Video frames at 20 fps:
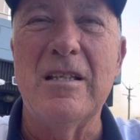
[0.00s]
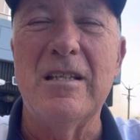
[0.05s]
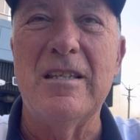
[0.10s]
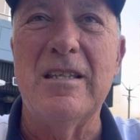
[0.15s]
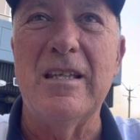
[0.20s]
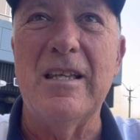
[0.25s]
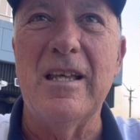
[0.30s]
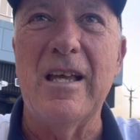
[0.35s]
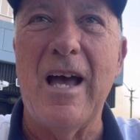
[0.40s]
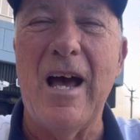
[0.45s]

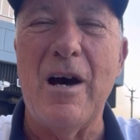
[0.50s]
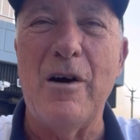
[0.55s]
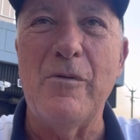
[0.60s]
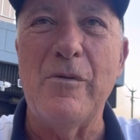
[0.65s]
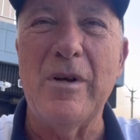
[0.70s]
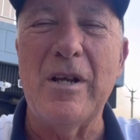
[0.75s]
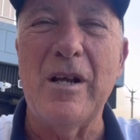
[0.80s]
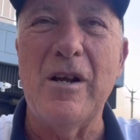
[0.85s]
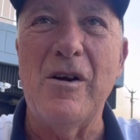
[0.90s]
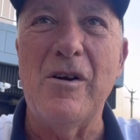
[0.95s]
the
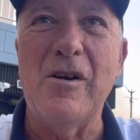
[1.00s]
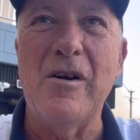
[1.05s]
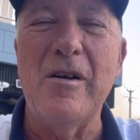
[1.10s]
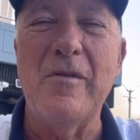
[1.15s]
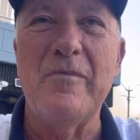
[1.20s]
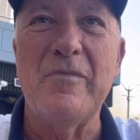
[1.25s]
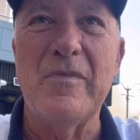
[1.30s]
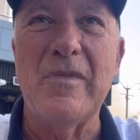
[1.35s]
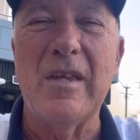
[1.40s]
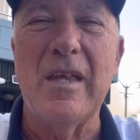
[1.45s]
Outrigger,
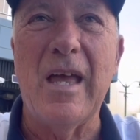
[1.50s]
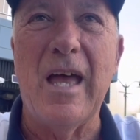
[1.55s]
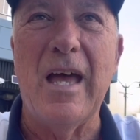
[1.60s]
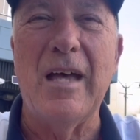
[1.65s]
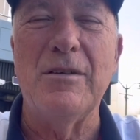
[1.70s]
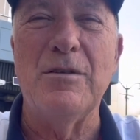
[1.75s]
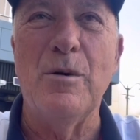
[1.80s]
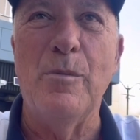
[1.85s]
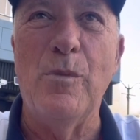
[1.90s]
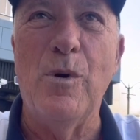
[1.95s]

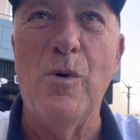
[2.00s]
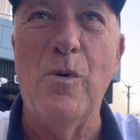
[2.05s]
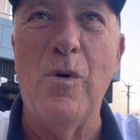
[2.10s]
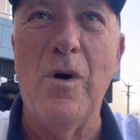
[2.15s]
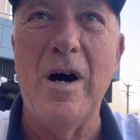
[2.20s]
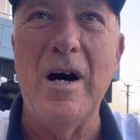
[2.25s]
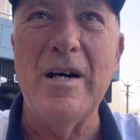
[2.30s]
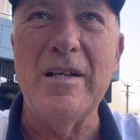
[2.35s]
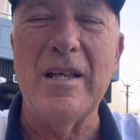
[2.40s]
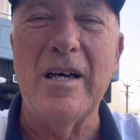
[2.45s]
and the
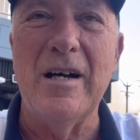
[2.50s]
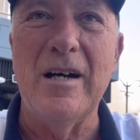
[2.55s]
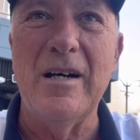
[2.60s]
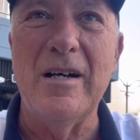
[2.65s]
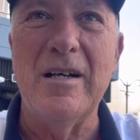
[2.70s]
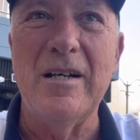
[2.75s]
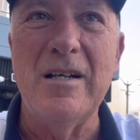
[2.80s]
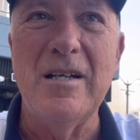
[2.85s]
Moana,